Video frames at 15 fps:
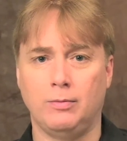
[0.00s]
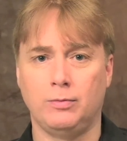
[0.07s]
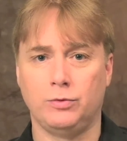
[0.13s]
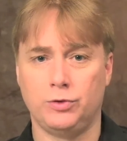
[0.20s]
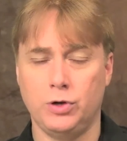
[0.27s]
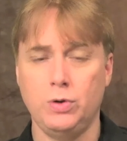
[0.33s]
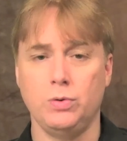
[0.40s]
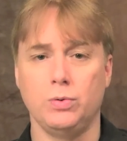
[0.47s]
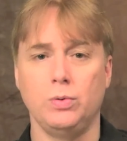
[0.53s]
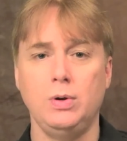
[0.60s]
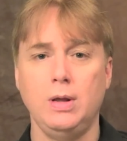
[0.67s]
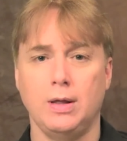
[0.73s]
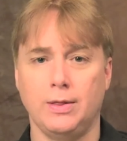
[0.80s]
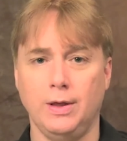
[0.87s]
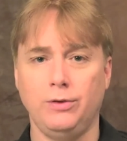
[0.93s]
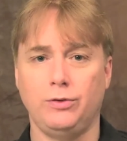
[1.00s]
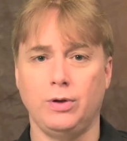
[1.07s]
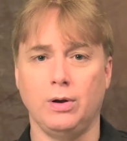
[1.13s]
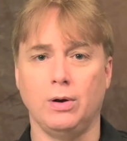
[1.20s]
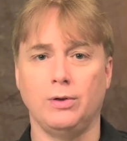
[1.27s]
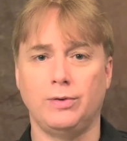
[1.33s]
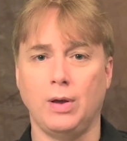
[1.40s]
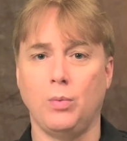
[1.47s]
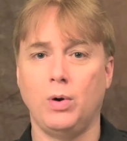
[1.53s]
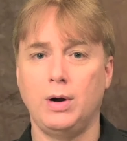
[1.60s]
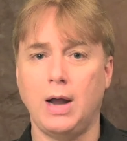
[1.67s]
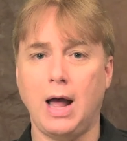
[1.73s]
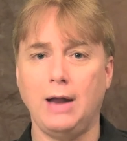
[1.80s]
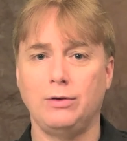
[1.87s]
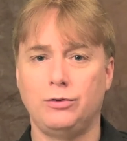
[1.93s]
June this year is that we're
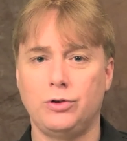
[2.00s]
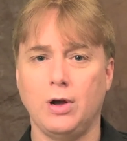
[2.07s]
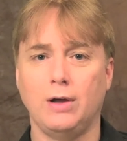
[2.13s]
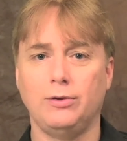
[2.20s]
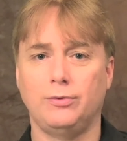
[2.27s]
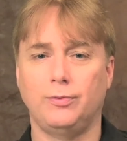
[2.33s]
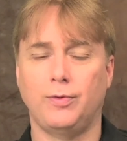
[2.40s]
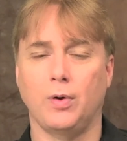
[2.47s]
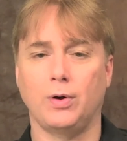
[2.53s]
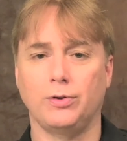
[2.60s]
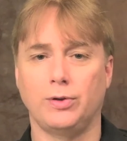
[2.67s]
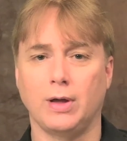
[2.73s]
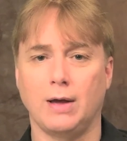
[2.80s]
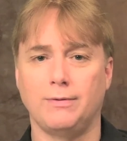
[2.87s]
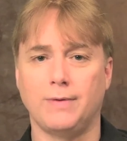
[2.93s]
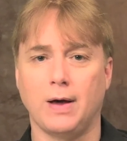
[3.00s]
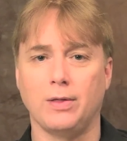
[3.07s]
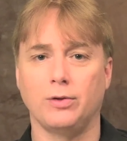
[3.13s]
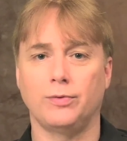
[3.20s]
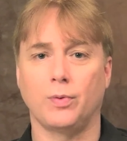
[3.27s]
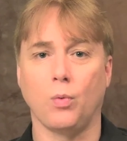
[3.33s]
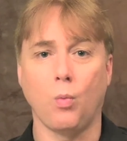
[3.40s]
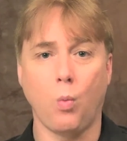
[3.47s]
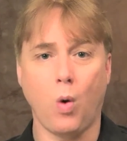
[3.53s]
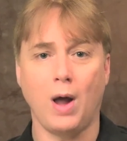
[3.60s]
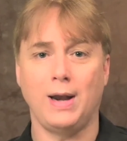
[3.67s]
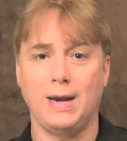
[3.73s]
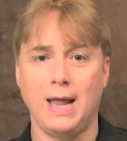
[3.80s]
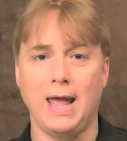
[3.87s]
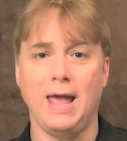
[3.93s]
not just focusing on fathers for
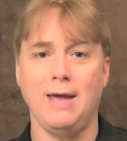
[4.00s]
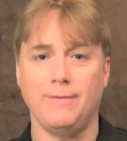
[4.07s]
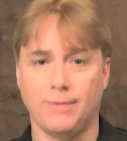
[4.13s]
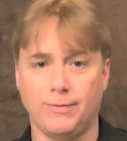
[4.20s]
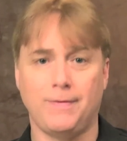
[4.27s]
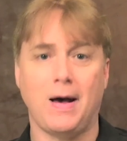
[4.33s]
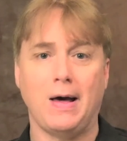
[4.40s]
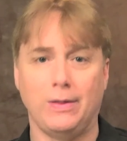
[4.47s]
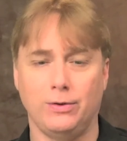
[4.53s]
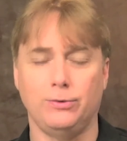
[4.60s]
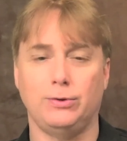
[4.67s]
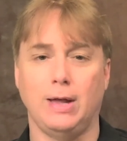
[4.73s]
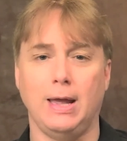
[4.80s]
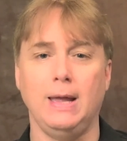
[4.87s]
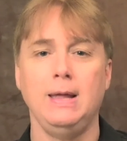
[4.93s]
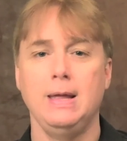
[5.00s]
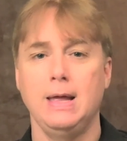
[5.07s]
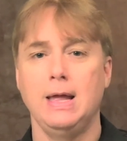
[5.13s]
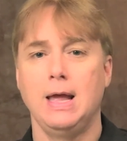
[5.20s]
one day, for Father's Day,